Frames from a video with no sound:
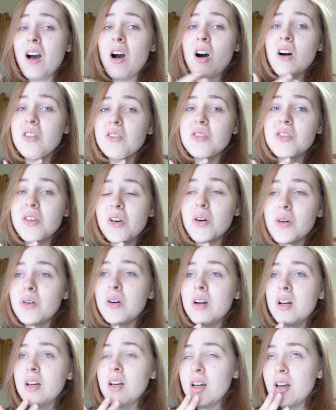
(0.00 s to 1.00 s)
Also,
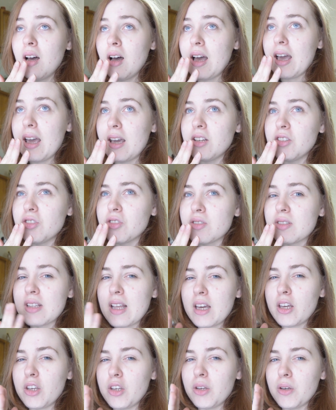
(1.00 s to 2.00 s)
Angels
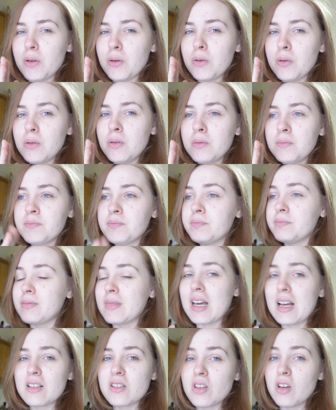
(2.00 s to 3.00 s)
Like You,
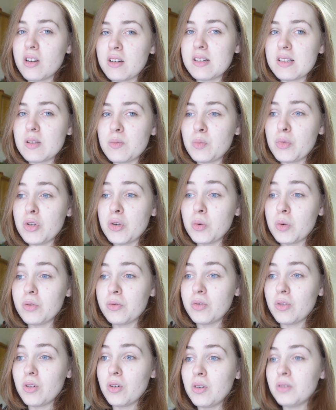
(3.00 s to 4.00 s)
that song is
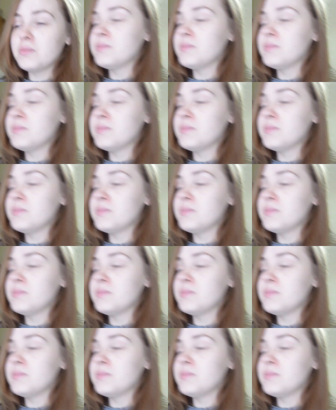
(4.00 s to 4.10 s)
beautiful.